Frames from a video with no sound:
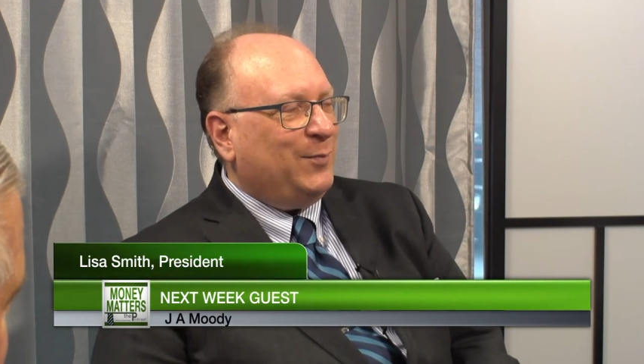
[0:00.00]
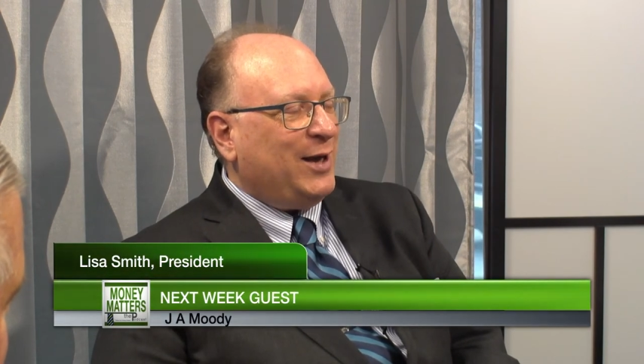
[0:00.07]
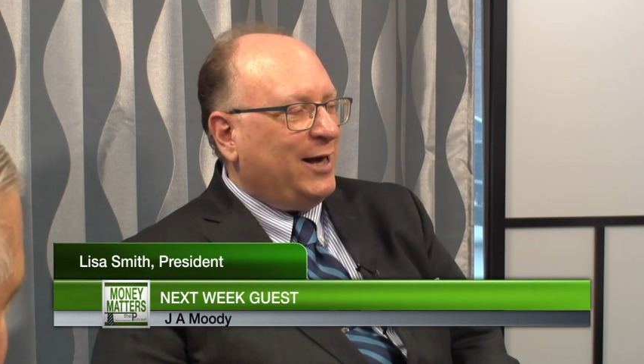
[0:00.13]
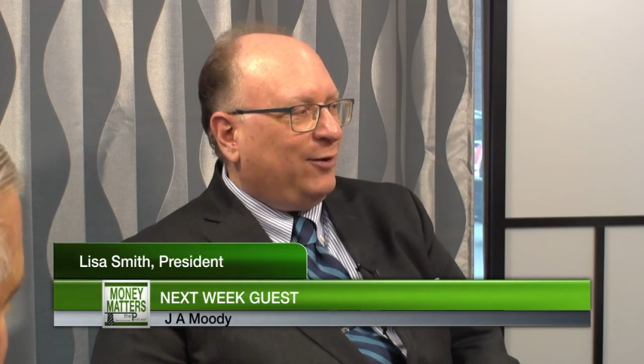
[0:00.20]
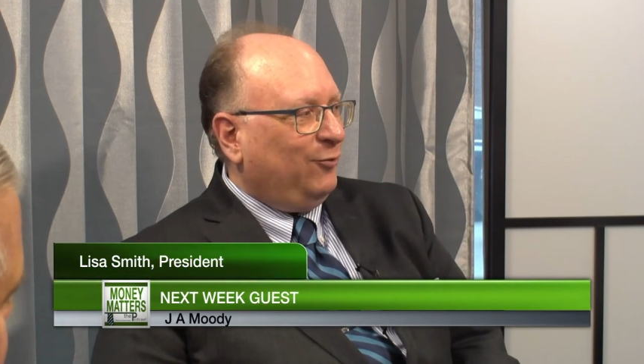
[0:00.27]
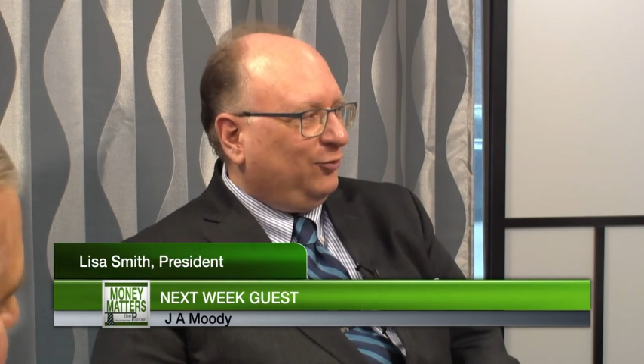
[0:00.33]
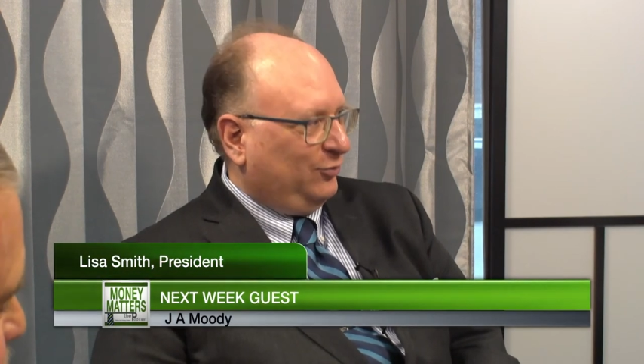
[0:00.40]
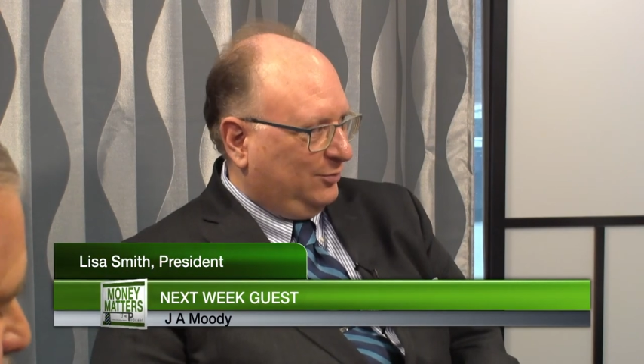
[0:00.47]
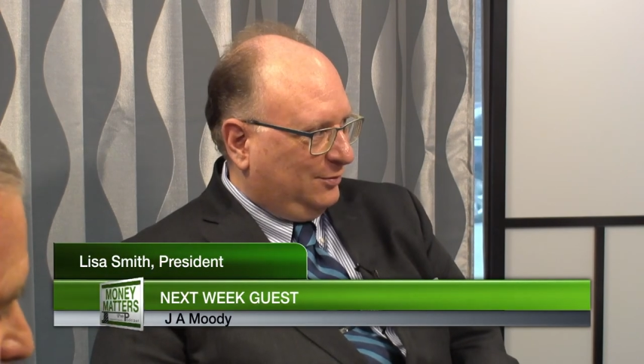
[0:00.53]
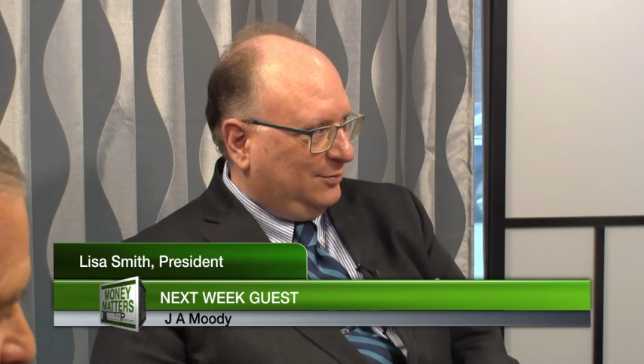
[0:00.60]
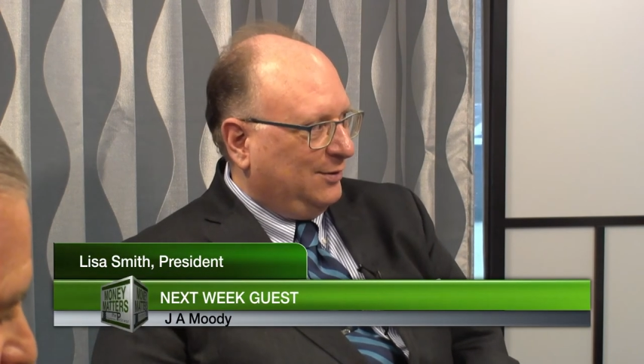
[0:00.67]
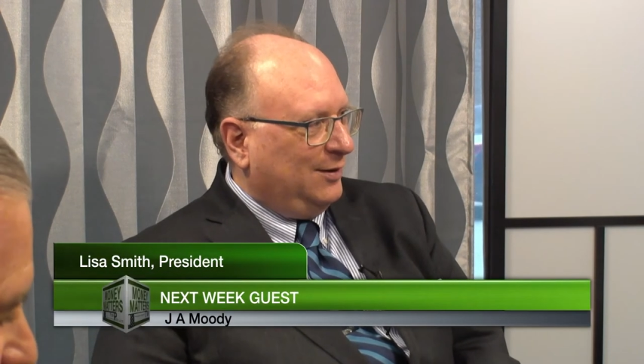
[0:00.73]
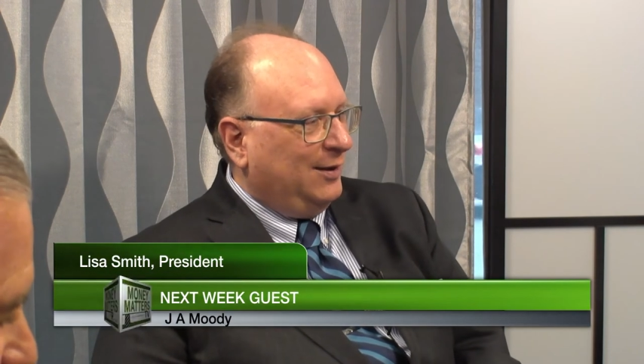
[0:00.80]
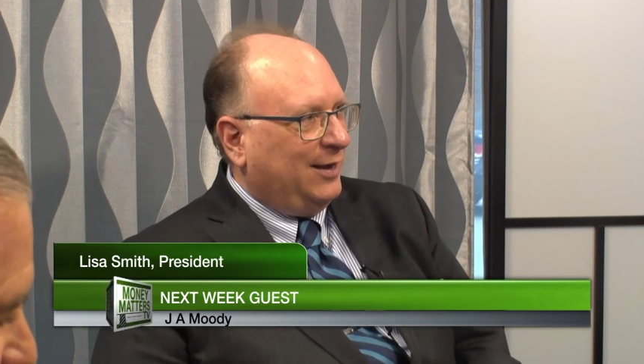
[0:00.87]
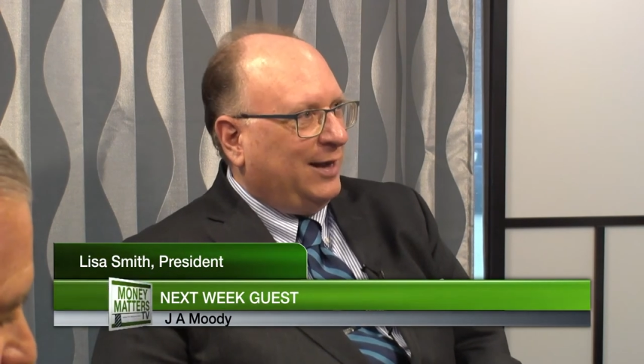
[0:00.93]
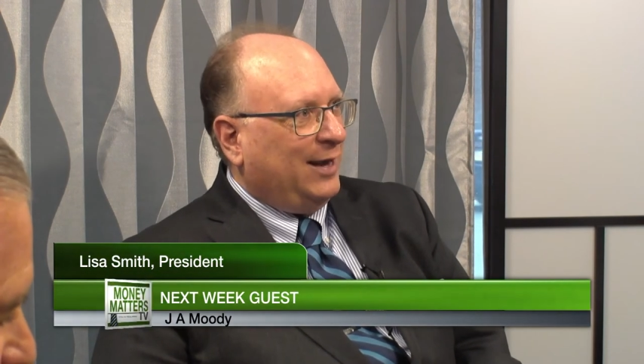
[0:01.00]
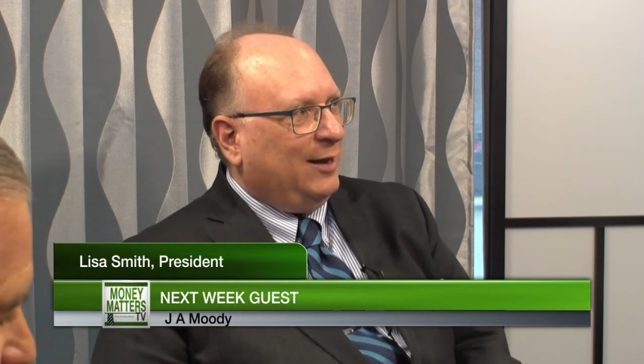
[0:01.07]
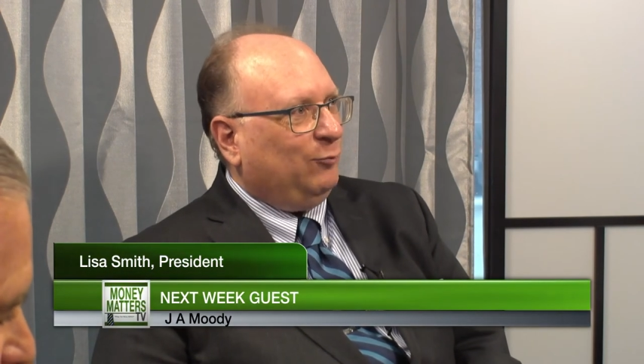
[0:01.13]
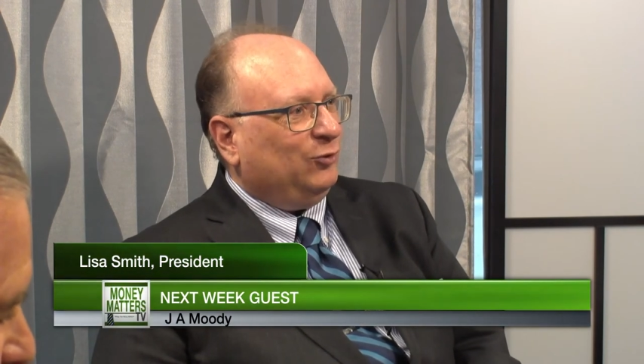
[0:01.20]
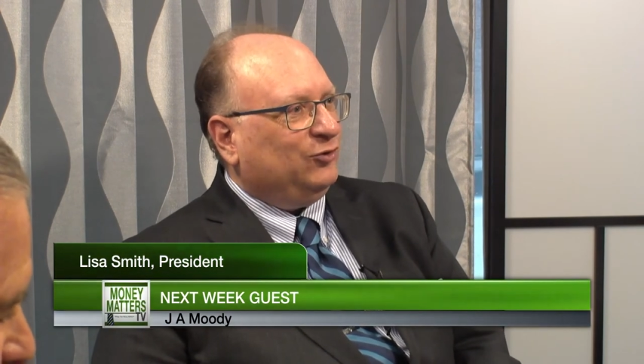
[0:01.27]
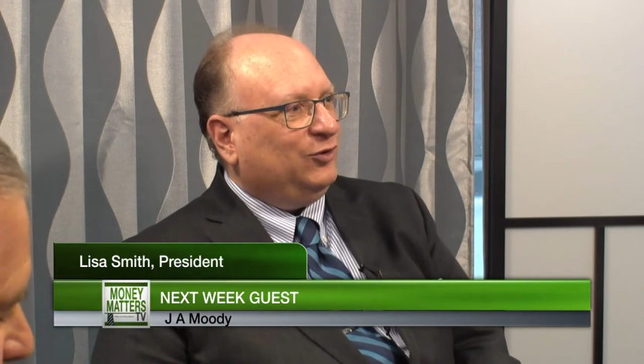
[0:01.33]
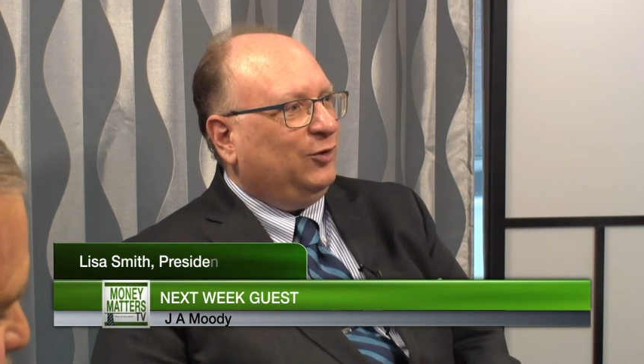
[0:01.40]
Matters. And Thank
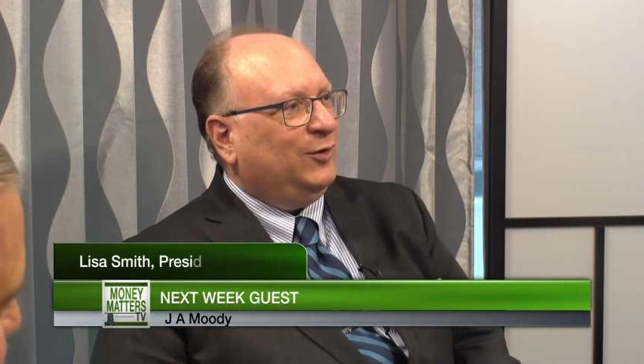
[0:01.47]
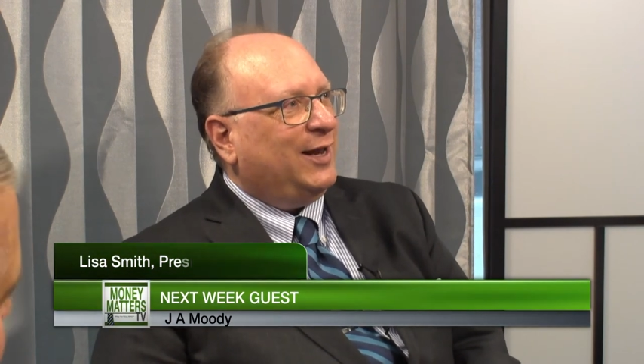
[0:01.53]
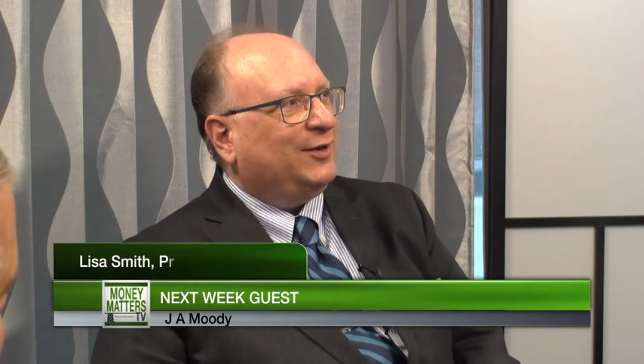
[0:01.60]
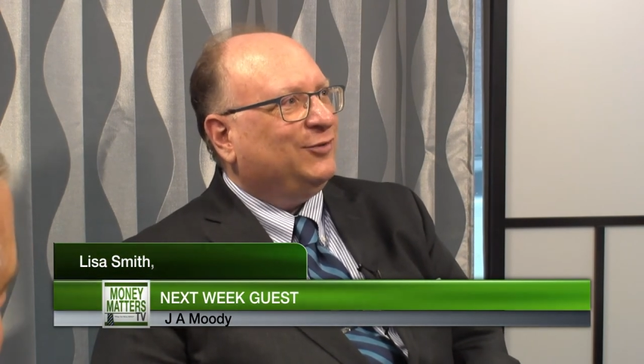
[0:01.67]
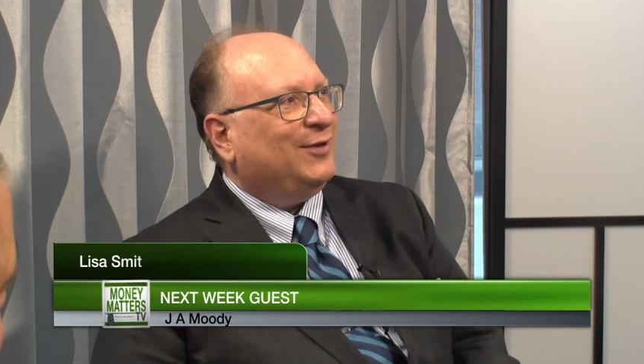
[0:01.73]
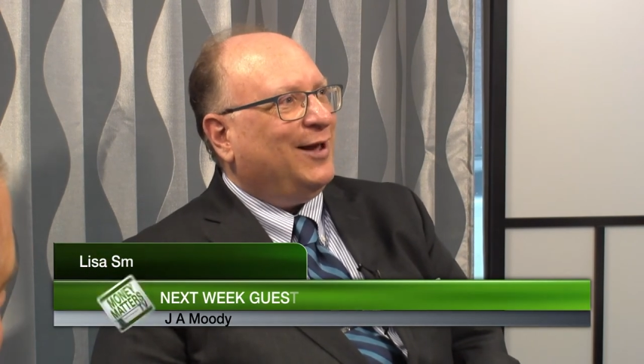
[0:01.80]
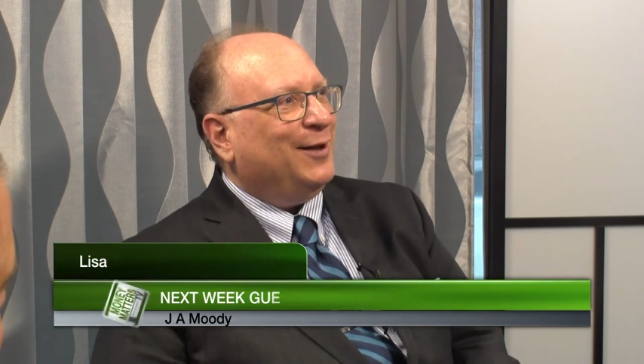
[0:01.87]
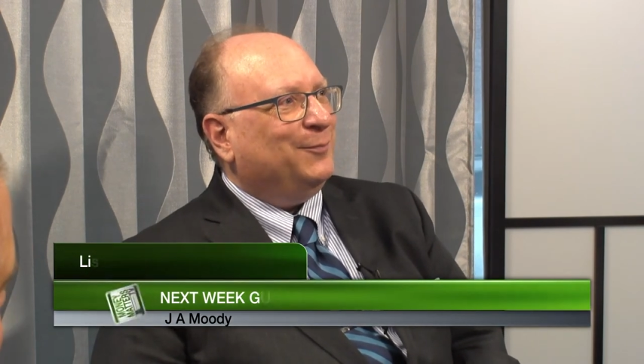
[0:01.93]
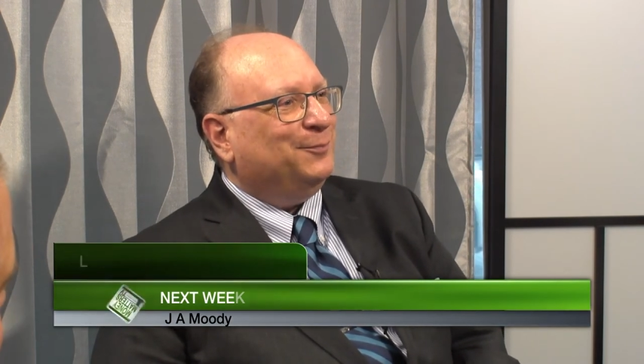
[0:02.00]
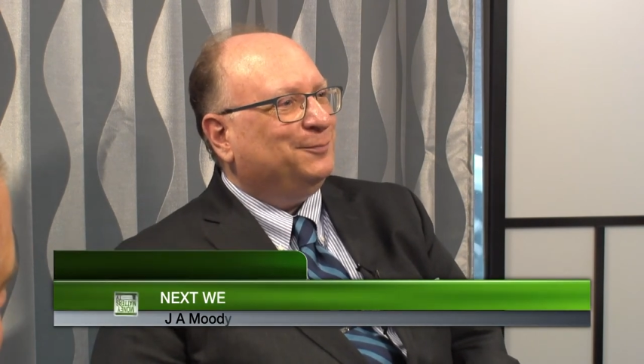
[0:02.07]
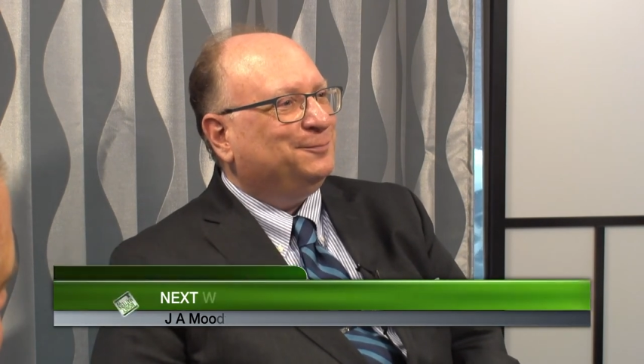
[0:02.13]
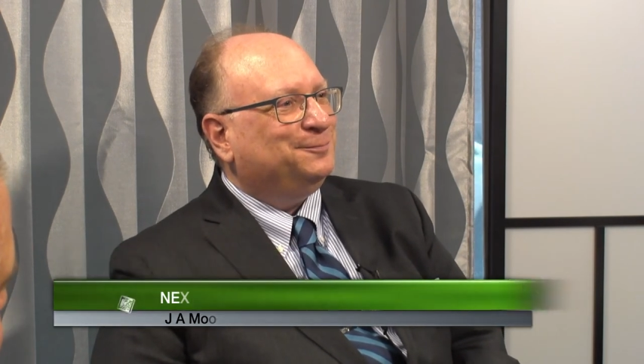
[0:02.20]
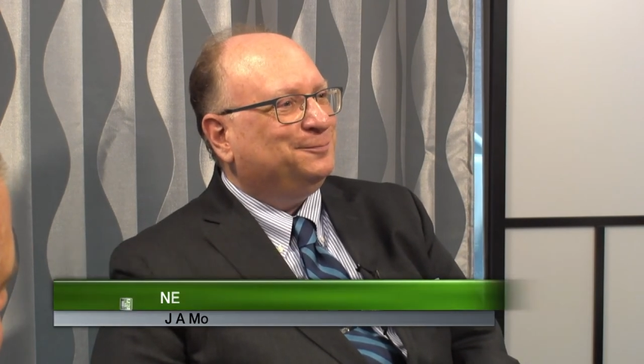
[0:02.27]
we'll you. see you next time.